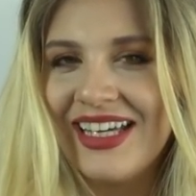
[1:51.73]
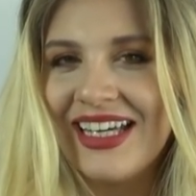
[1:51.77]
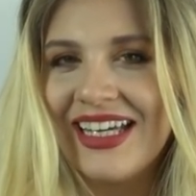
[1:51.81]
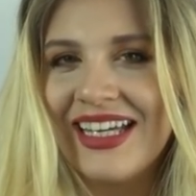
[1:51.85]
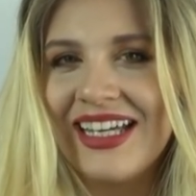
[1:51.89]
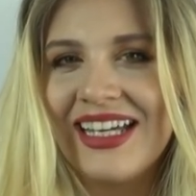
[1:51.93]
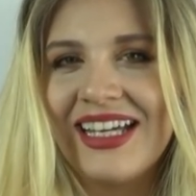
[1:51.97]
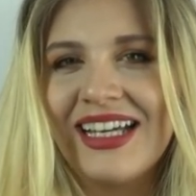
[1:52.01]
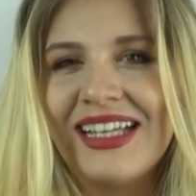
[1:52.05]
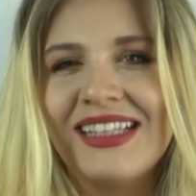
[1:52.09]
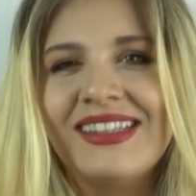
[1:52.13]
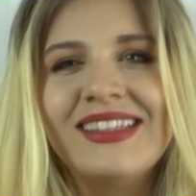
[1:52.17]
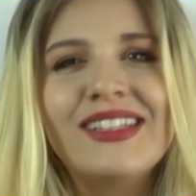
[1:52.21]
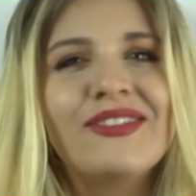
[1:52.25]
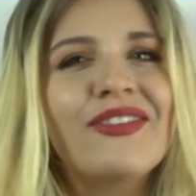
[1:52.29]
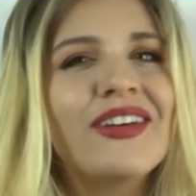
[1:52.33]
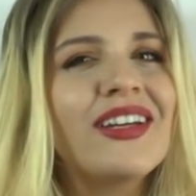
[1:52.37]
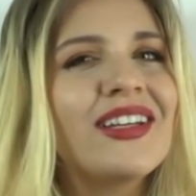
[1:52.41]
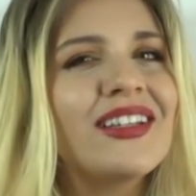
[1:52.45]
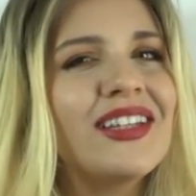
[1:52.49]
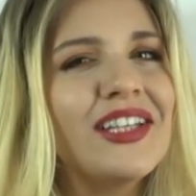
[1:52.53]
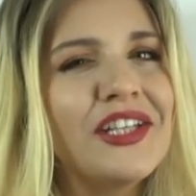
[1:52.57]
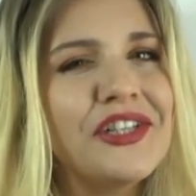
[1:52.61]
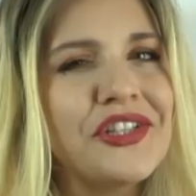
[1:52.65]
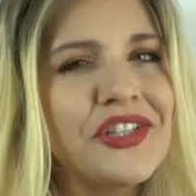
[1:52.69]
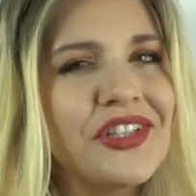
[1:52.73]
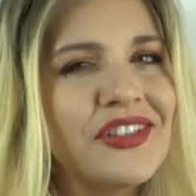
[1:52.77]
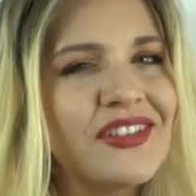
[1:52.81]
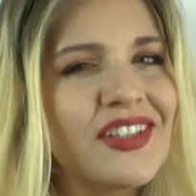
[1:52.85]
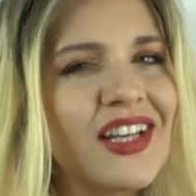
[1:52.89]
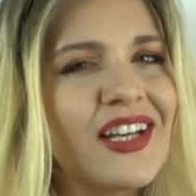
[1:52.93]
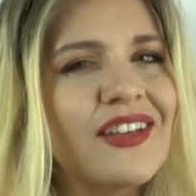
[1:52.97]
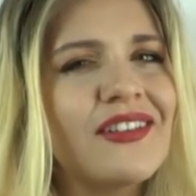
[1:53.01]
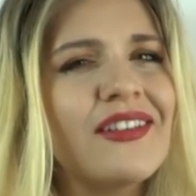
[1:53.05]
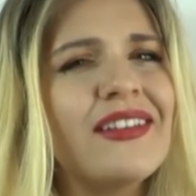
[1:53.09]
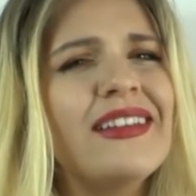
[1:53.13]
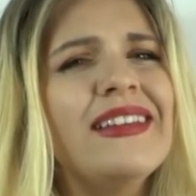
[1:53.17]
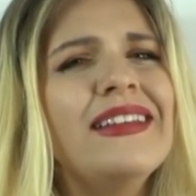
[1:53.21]
The regulations
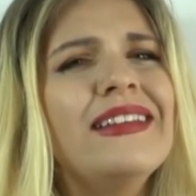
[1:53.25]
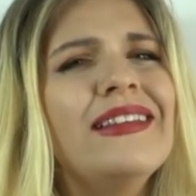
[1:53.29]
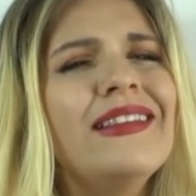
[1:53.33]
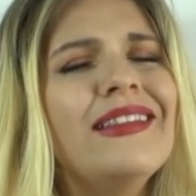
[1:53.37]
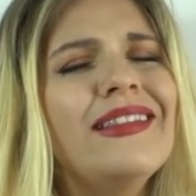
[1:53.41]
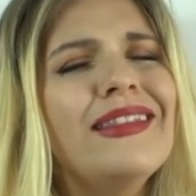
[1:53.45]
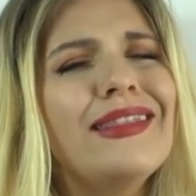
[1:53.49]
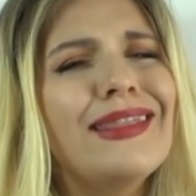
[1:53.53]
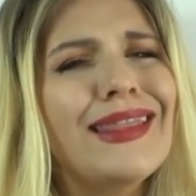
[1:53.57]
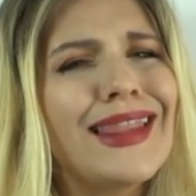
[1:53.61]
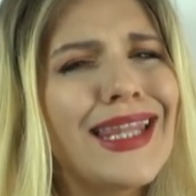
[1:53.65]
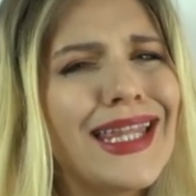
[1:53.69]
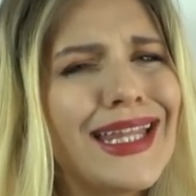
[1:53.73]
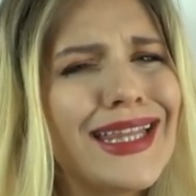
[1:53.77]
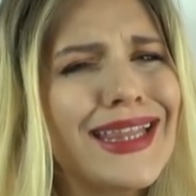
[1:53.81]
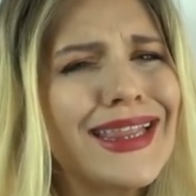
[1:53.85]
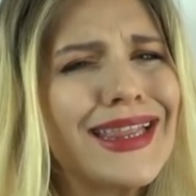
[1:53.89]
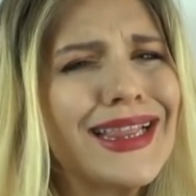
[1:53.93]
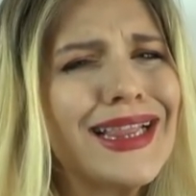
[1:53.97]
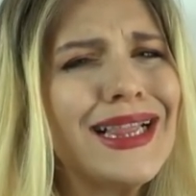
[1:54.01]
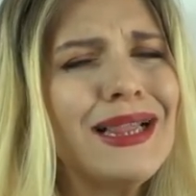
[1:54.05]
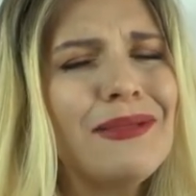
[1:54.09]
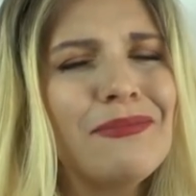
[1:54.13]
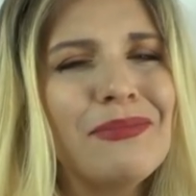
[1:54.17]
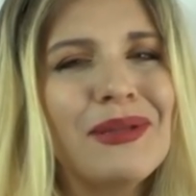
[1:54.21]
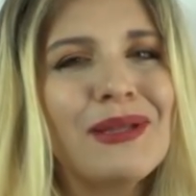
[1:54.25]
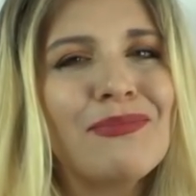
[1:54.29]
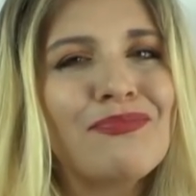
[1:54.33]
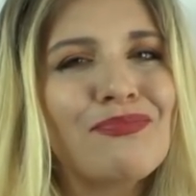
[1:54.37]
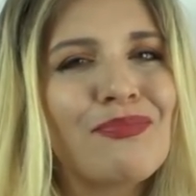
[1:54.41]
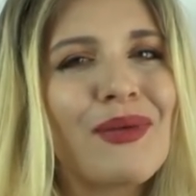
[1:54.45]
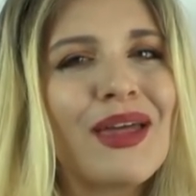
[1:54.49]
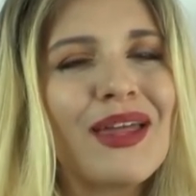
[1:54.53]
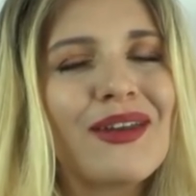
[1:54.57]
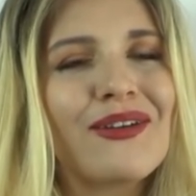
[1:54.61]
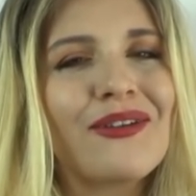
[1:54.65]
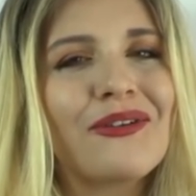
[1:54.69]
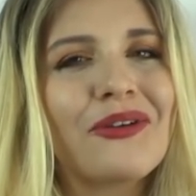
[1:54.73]
are a little bit
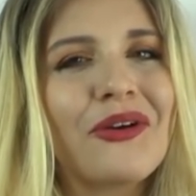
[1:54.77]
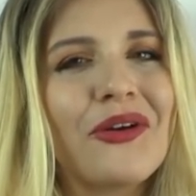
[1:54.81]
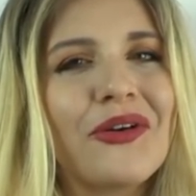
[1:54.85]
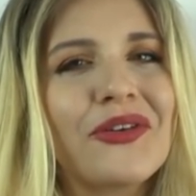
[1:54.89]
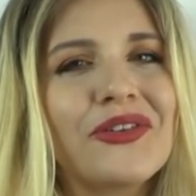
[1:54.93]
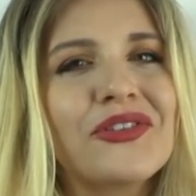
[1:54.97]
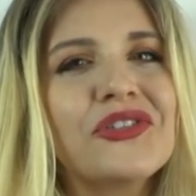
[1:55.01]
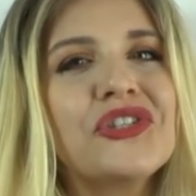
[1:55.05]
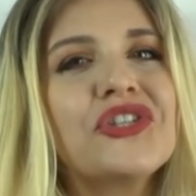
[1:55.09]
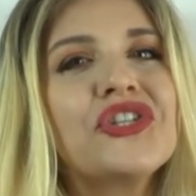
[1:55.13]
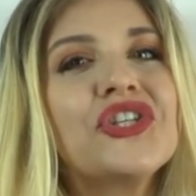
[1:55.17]
better on